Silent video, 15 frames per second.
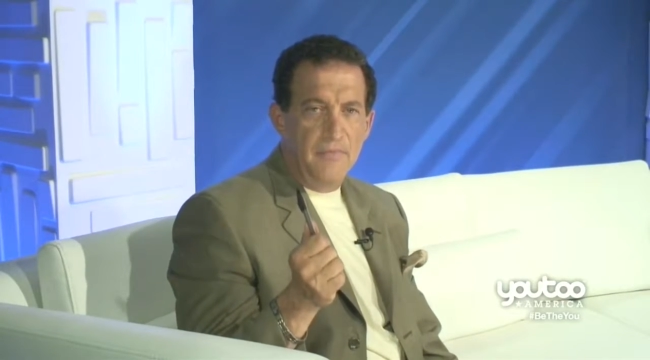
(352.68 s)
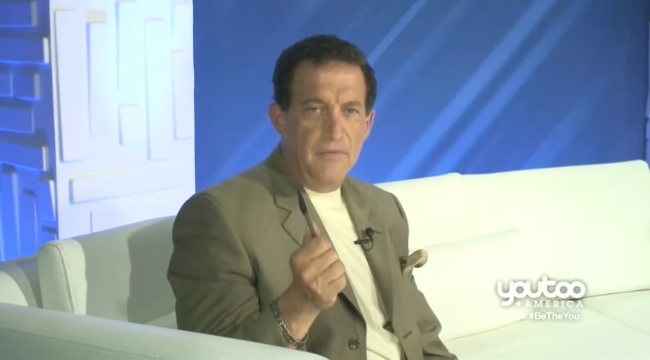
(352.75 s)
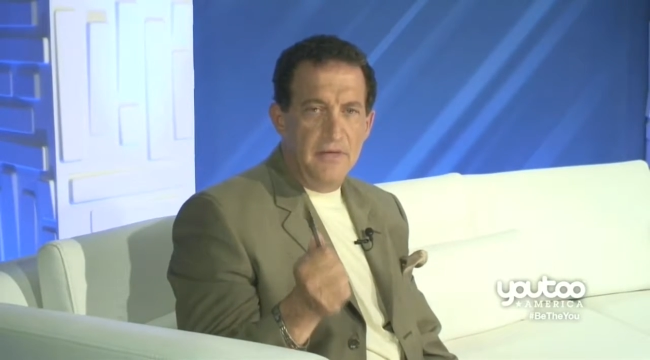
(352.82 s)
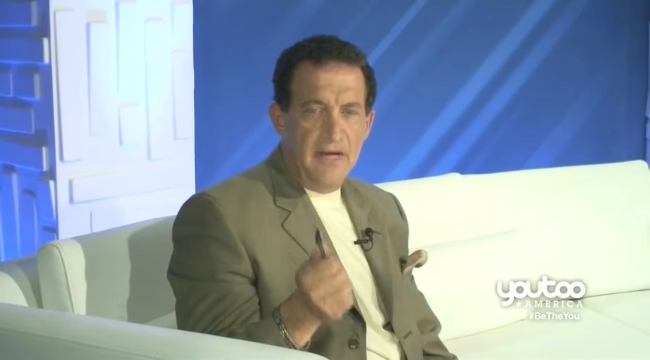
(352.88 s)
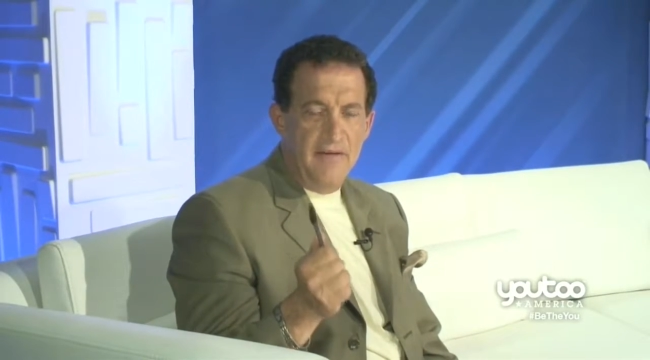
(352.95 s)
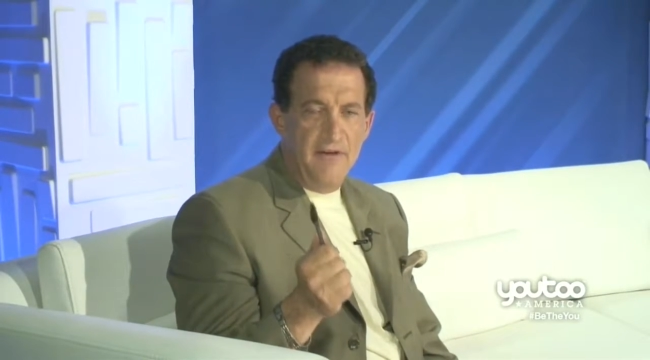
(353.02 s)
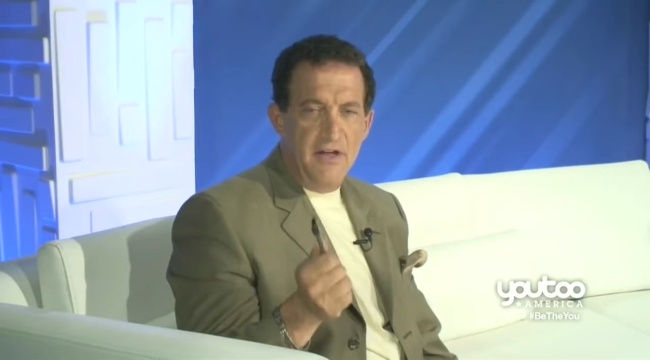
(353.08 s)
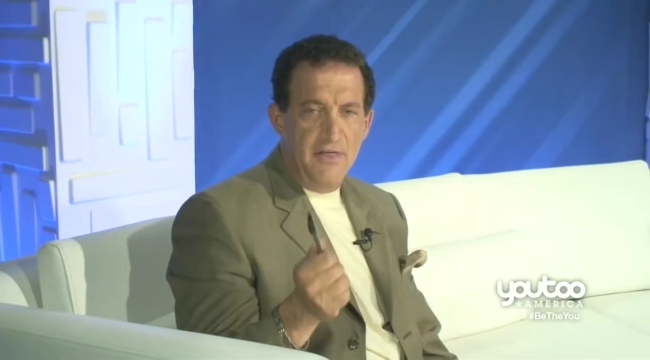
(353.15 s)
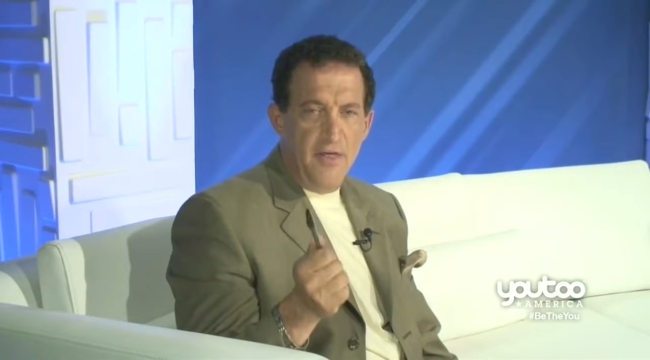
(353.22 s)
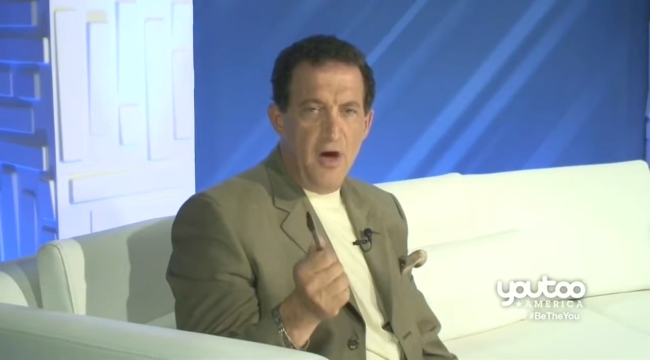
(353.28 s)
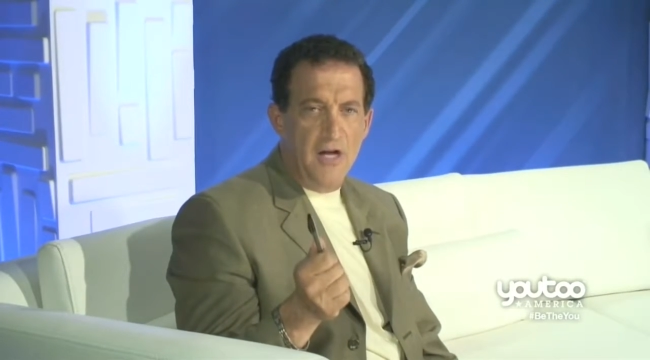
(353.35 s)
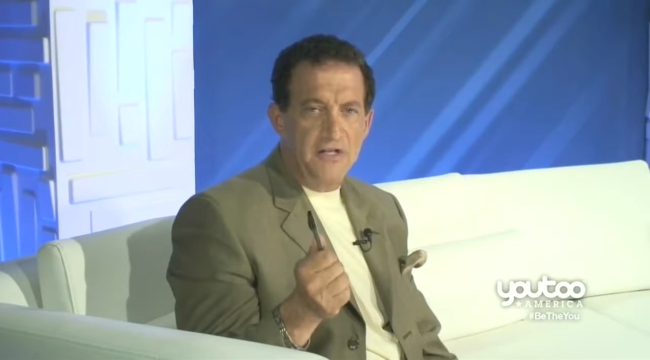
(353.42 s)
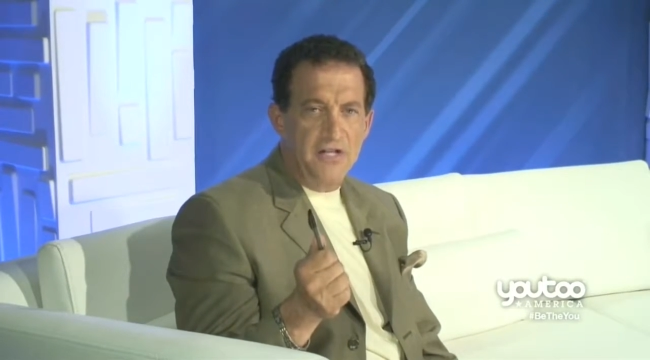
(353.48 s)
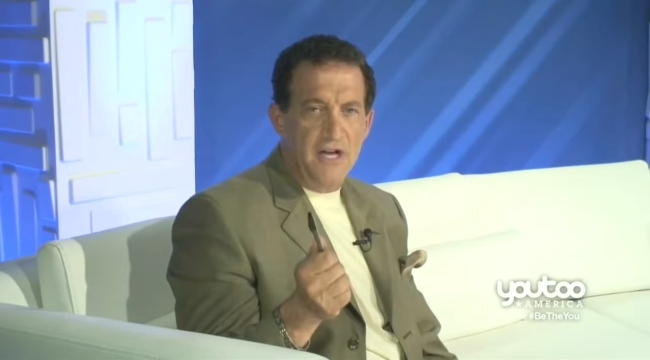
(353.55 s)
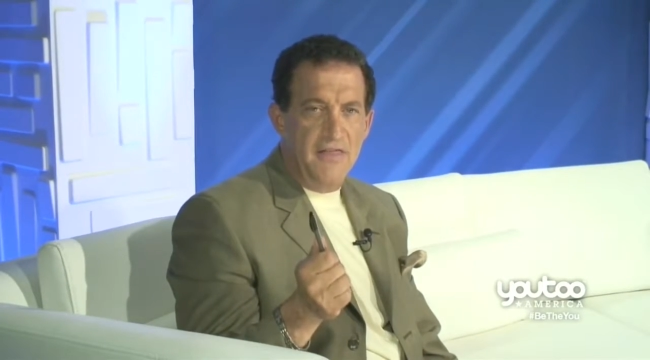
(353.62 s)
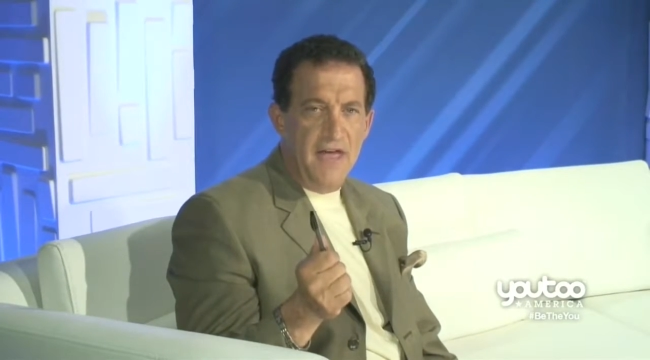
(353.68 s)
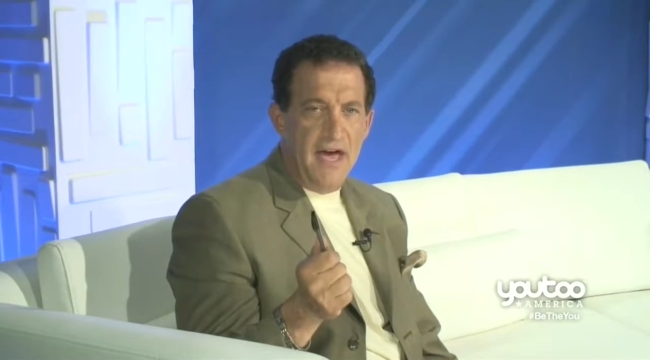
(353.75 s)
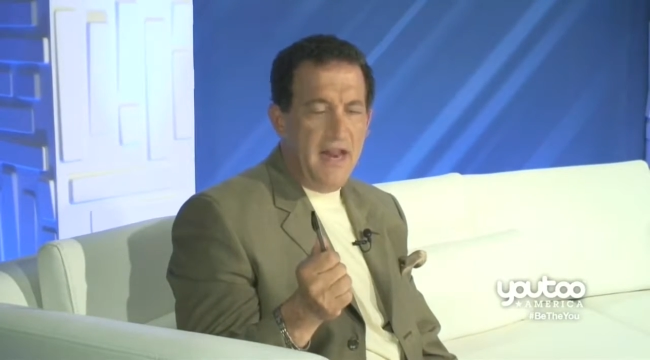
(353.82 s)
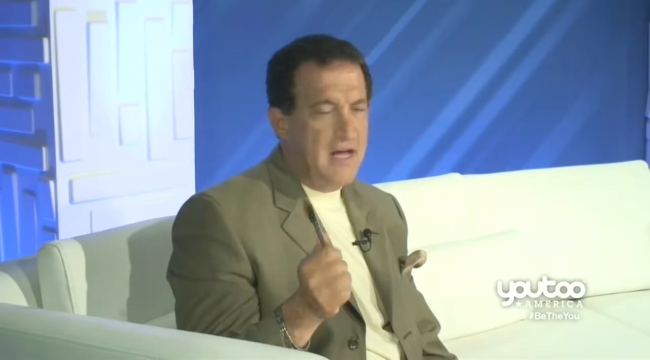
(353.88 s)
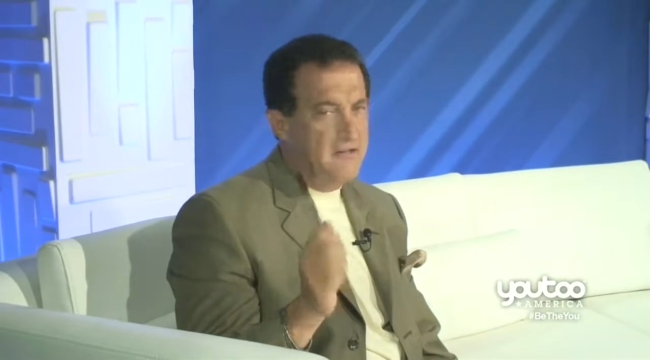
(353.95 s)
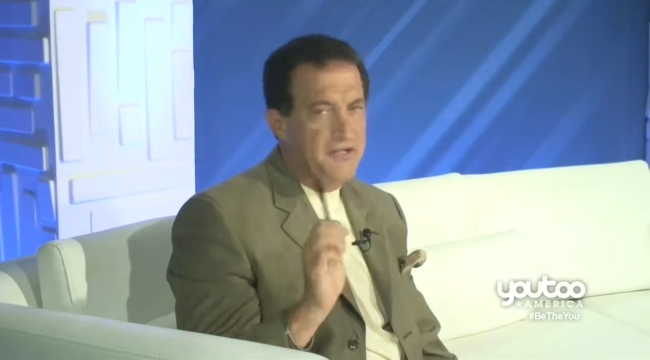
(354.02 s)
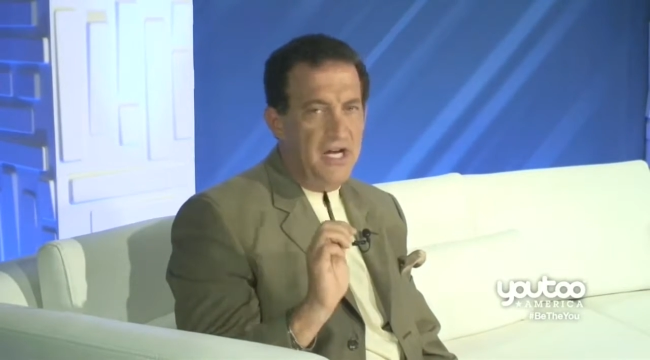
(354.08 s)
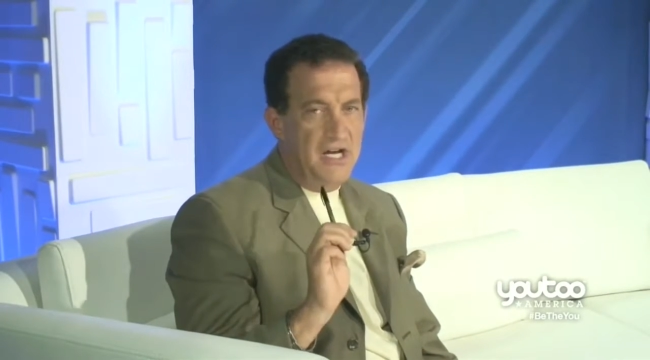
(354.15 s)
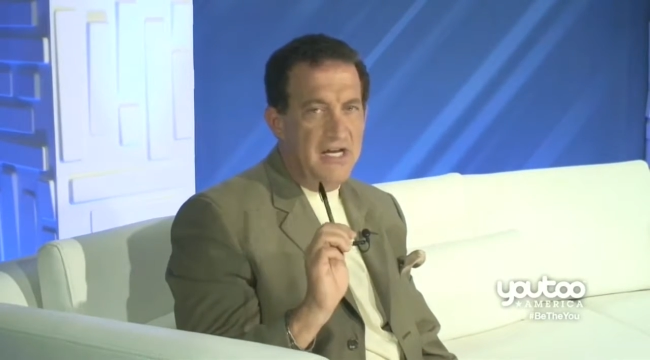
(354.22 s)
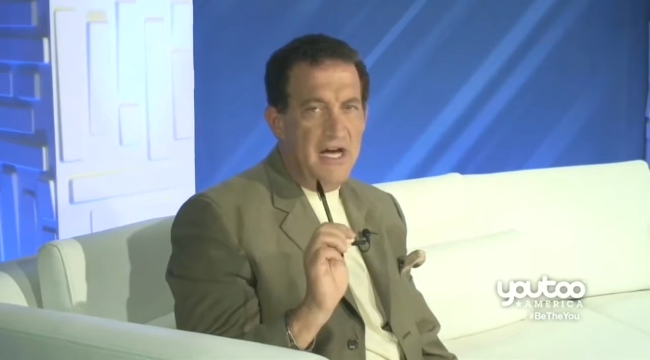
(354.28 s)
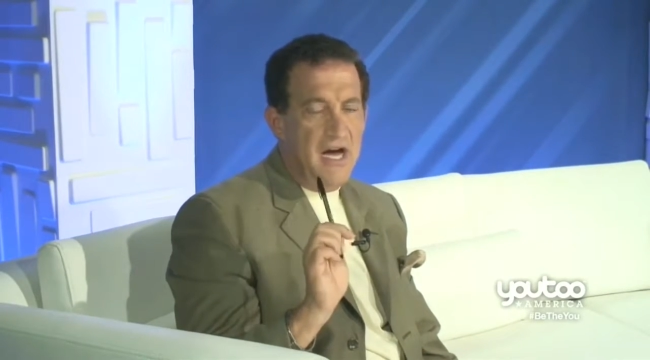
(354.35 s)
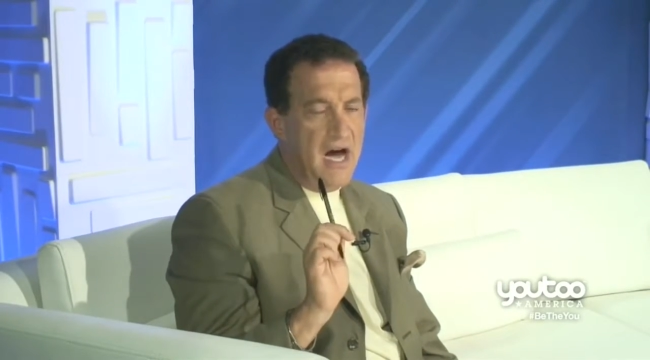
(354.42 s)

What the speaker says: Do you have any thoughts on that? I'll tell you,